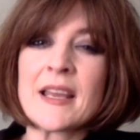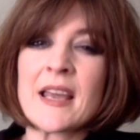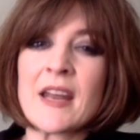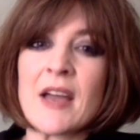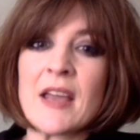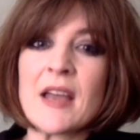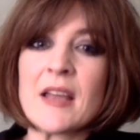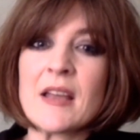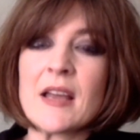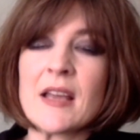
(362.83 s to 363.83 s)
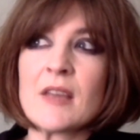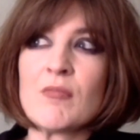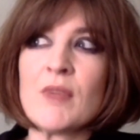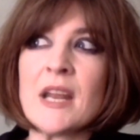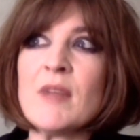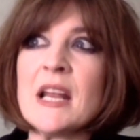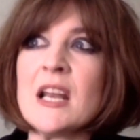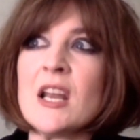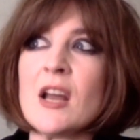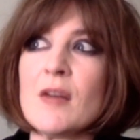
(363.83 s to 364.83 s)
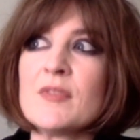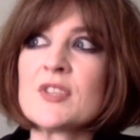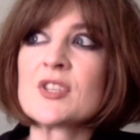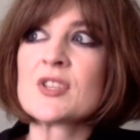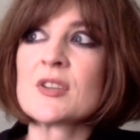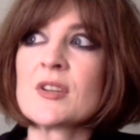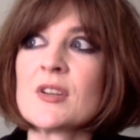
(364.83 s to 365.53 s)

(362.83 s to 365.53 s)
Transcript: Like I really, really loved